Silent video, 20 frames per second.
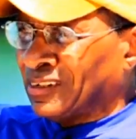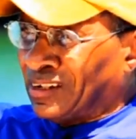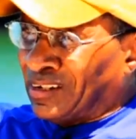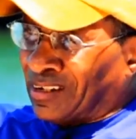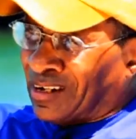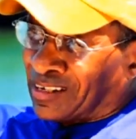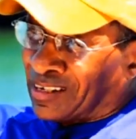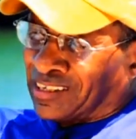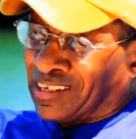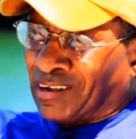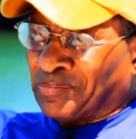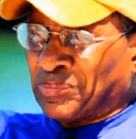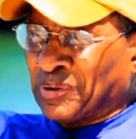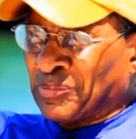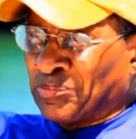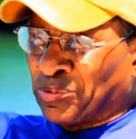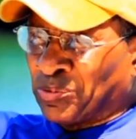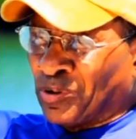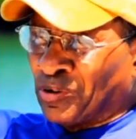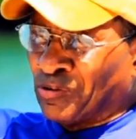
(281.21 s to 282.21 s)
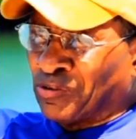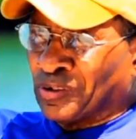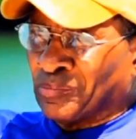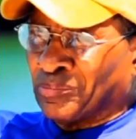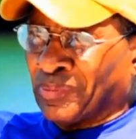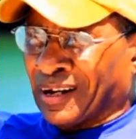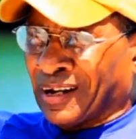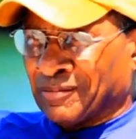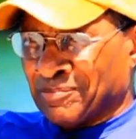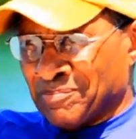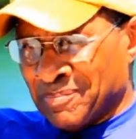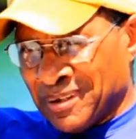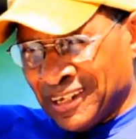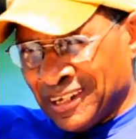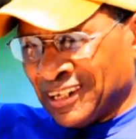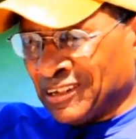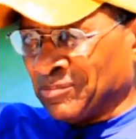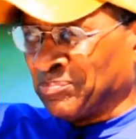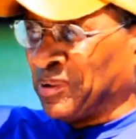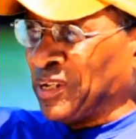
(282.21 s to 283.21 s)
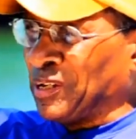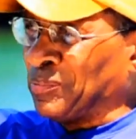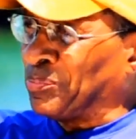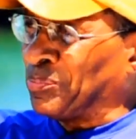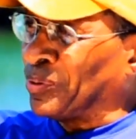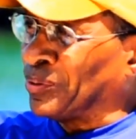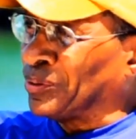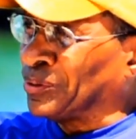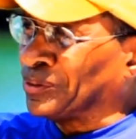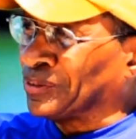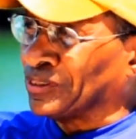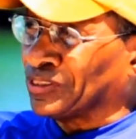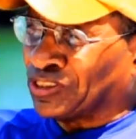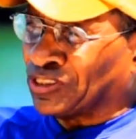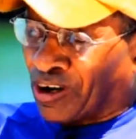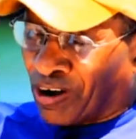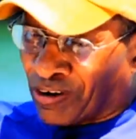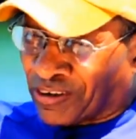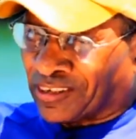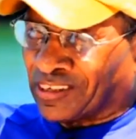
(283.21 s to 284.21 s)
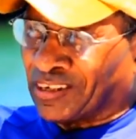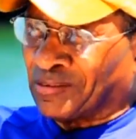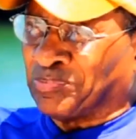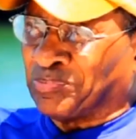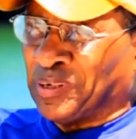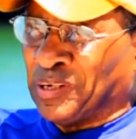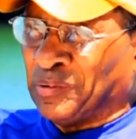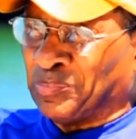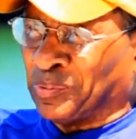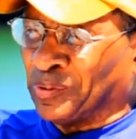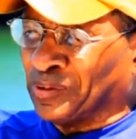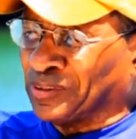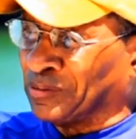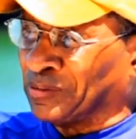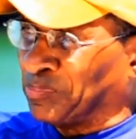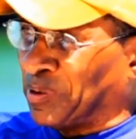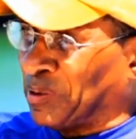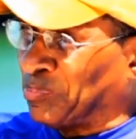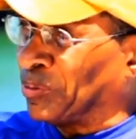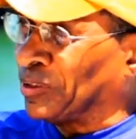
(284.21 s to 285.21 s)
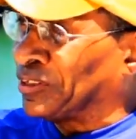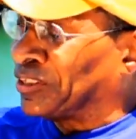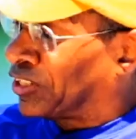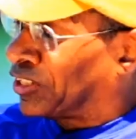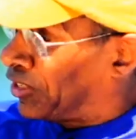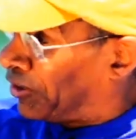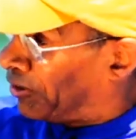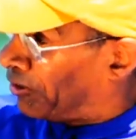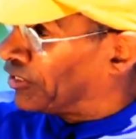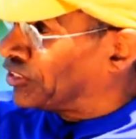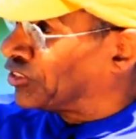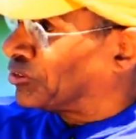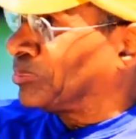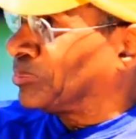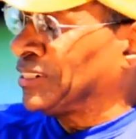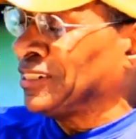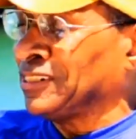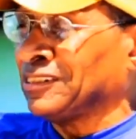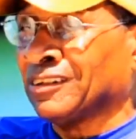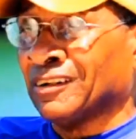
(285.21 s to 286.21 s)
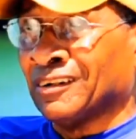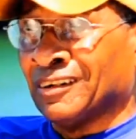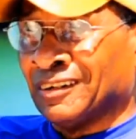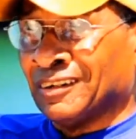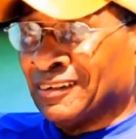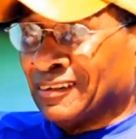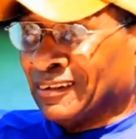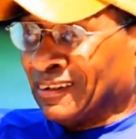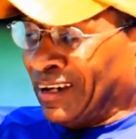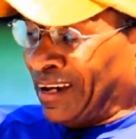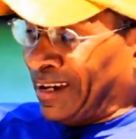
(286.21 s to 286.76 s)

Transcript: And I kept improving by meeting people and talking to people, and people encouraged me. Yeah.